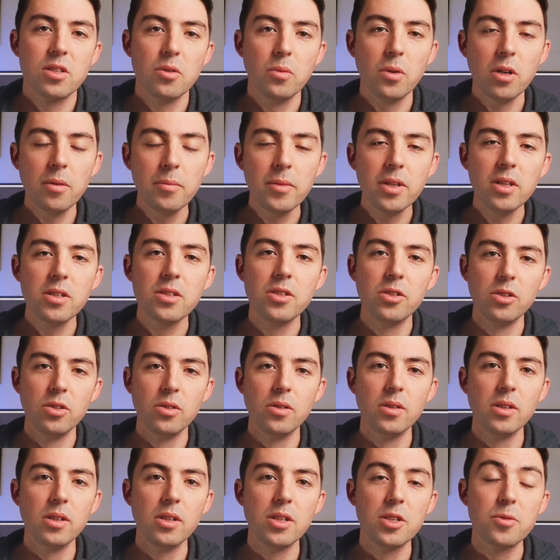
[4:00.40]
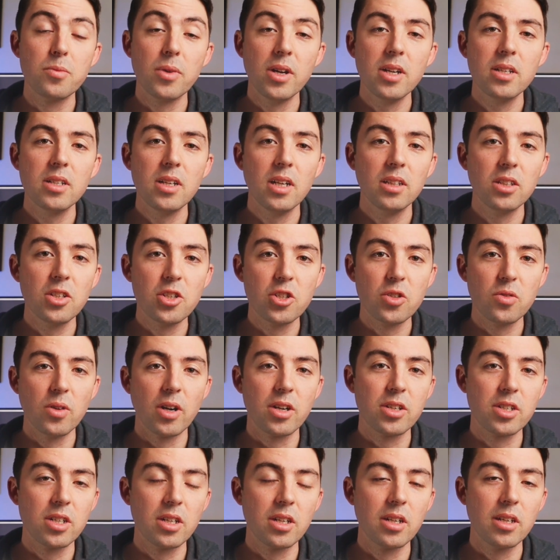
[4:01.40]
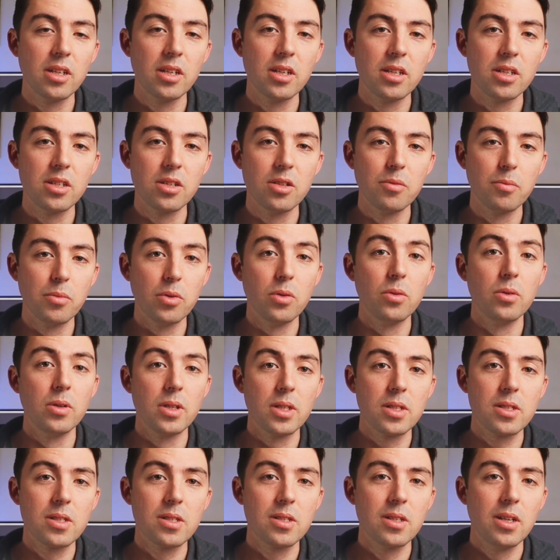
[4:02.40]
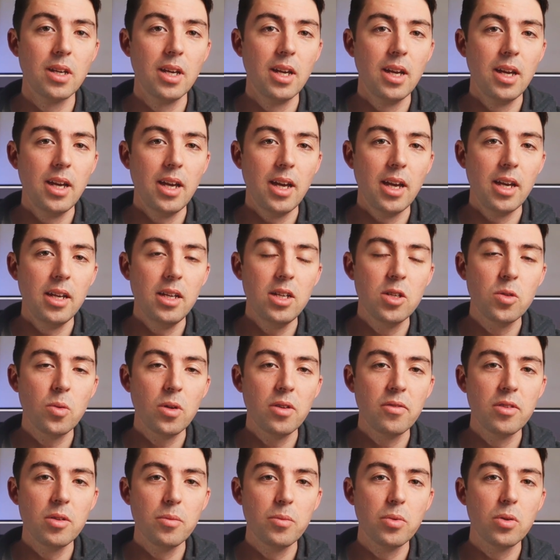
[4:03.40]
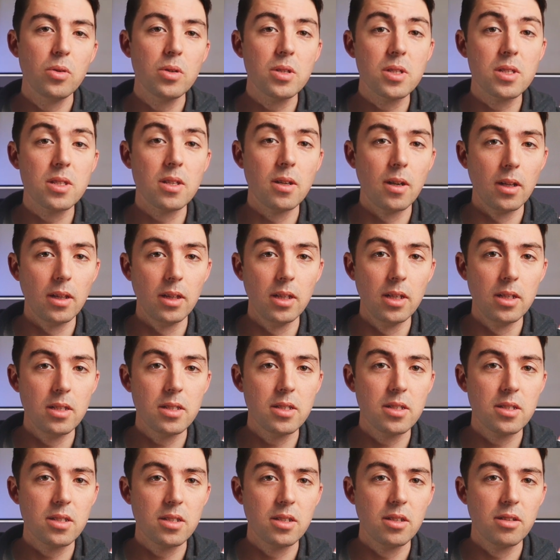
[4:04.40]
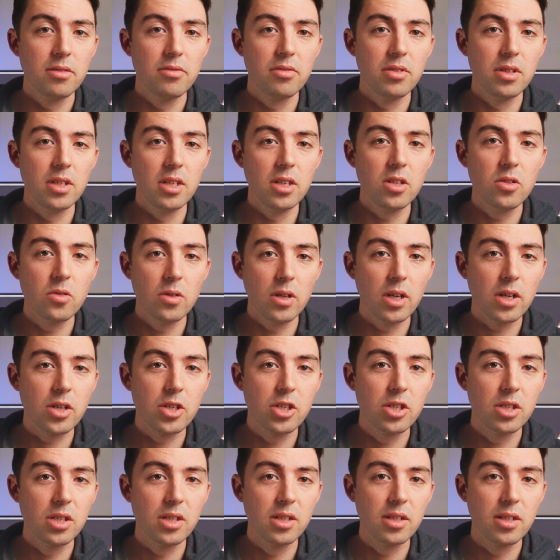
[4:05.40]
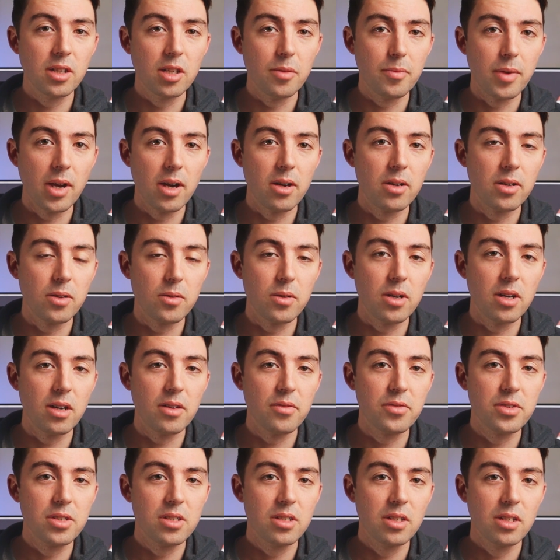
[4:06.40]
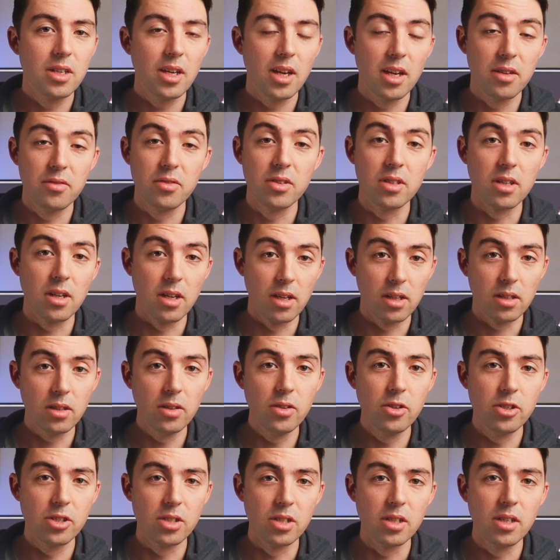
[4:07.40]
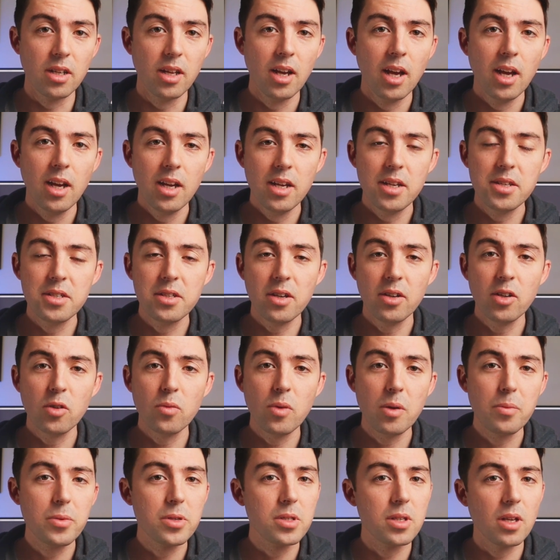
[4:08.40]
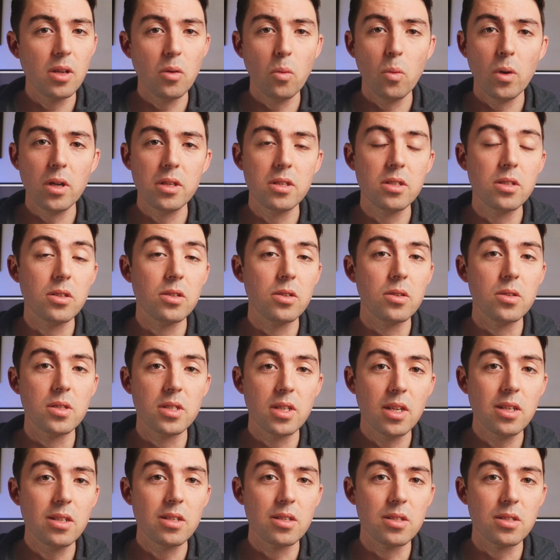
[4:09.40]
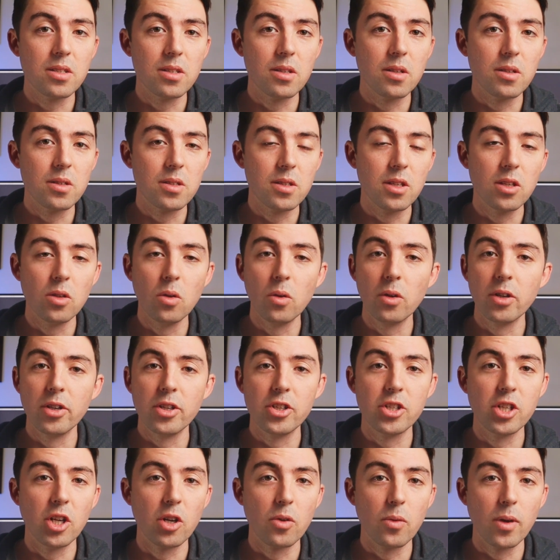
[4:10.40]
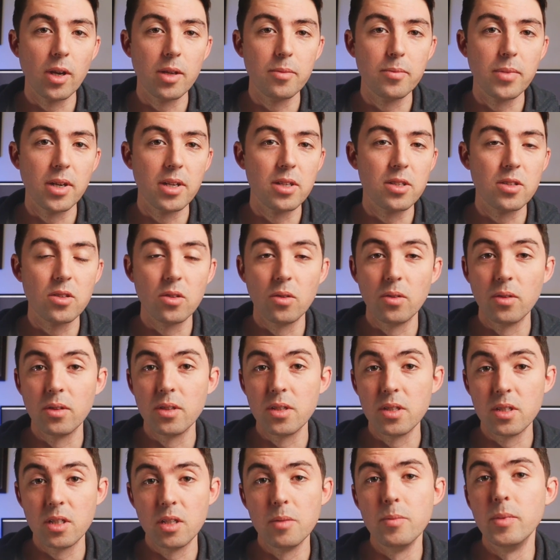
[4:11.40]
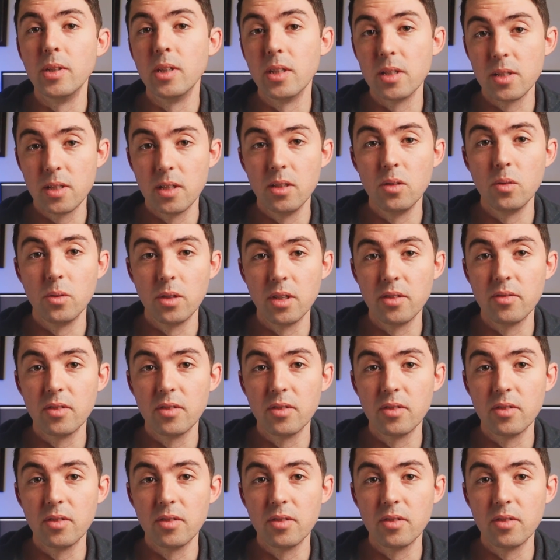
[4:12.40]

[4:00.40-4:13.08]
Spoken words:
So what I'm going to do is break down this structure into points. And each one of the points that I list for the introduction, the paragraphs, and for the conclusion is going to represent 1 to 2 sentences that you're going to generate based on the stimulus that you're